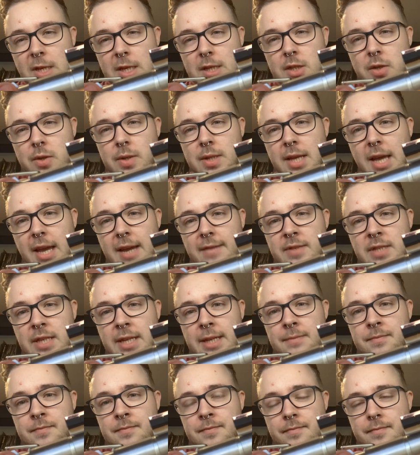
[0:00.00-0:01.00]
doing the cave
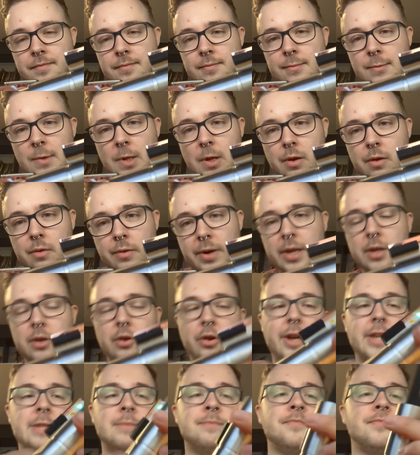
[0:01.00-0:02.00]
scene, red and
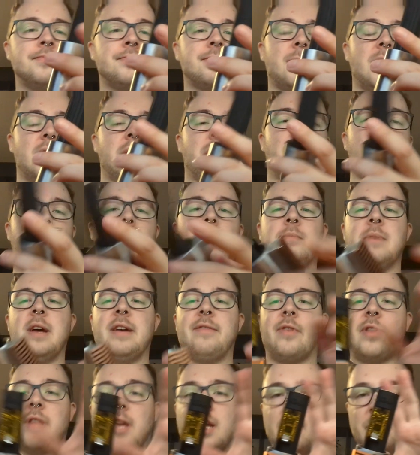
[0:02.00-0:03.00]
green.
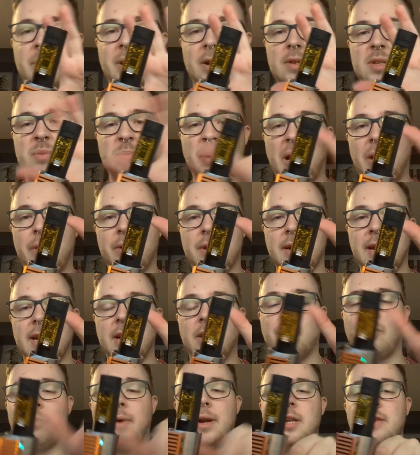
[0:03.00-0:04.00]
Everything up here is powered now.
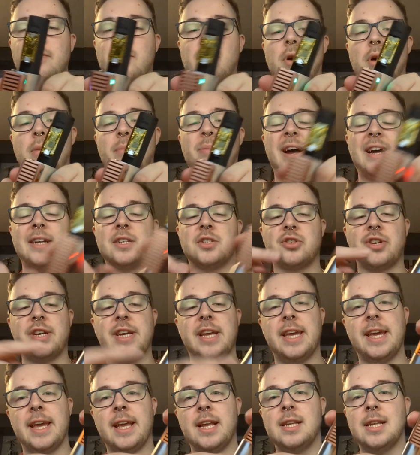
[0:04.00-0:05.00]
When you've got a battery
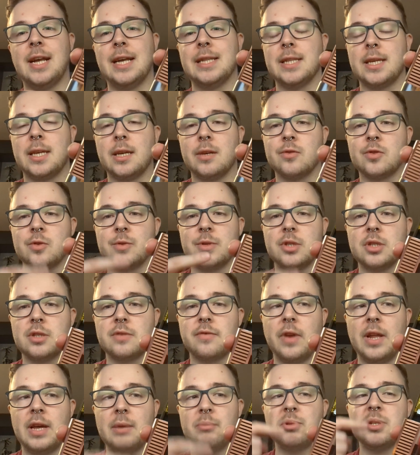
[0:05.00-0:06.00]
in and the kill switch is
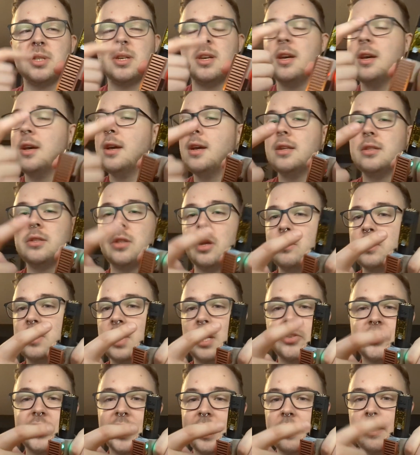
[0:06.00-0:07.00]
flipped, don't
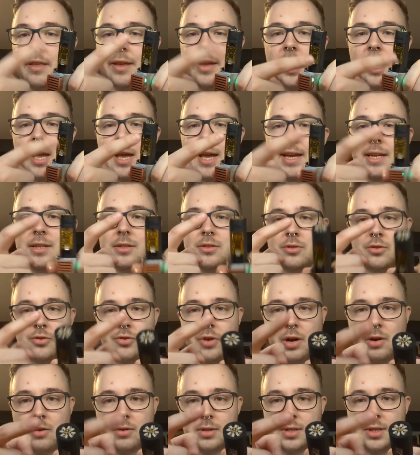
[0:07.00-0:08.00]
touch anything here.
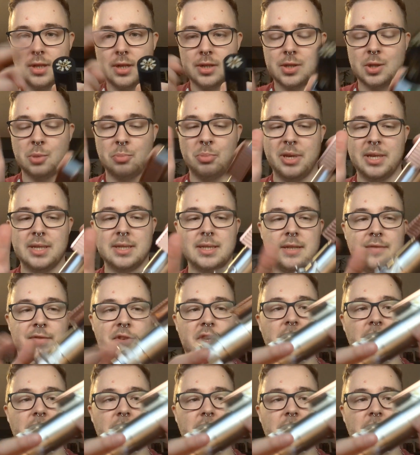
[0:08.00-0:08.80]
Try not to touch the pins if you